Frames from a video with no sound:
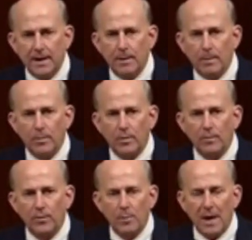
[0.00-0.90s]

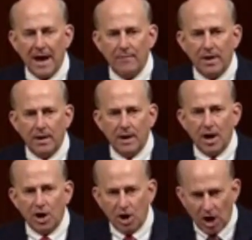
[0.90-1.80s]
from
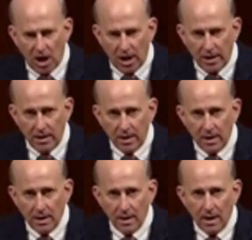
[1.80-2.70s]
killing
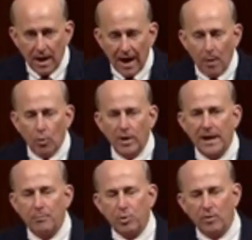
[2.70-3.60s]
17 people. At
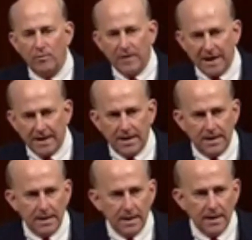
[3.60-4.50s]
least it'd be a whole
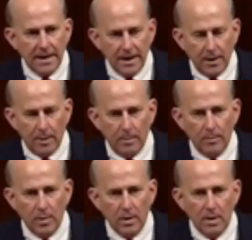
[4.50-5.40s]
lot more
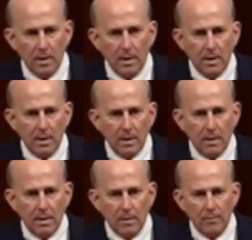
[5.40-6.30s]
difficult
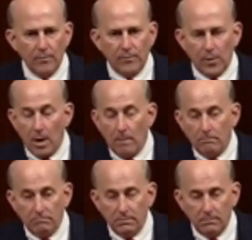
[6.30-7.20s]
without a gun like
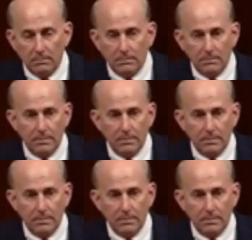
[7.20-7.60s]
he had.